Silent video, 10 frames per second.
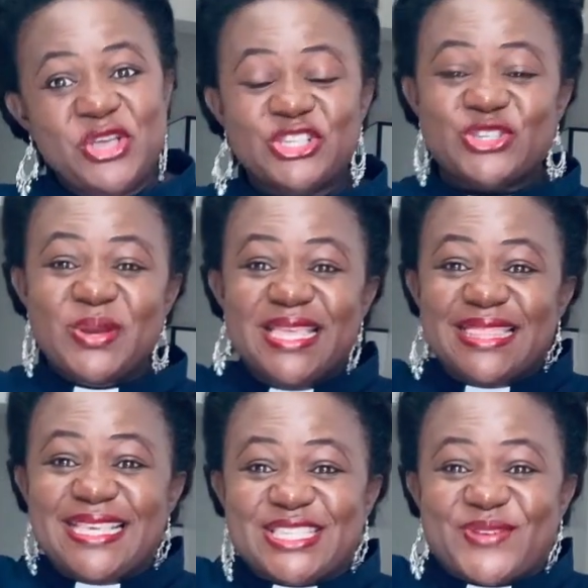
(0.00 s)
So in
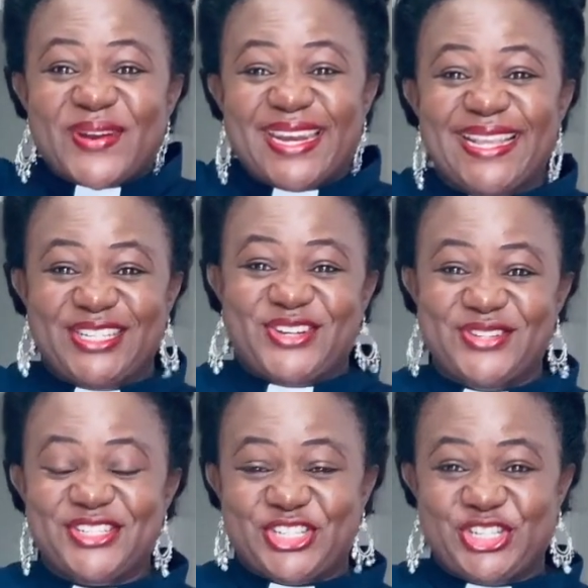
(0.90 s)
this
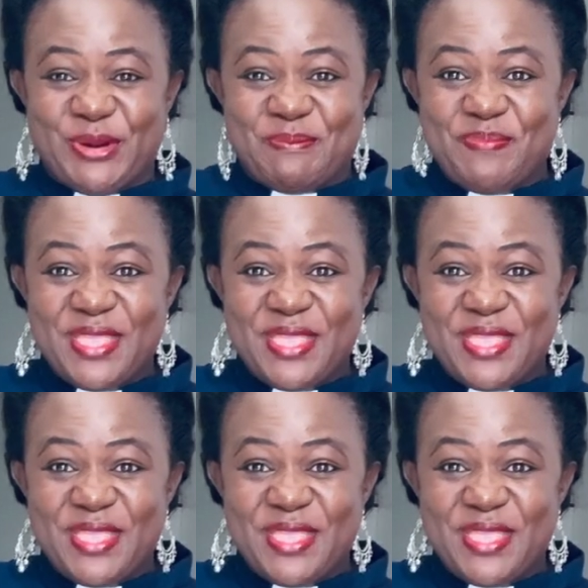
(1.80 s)
relationship,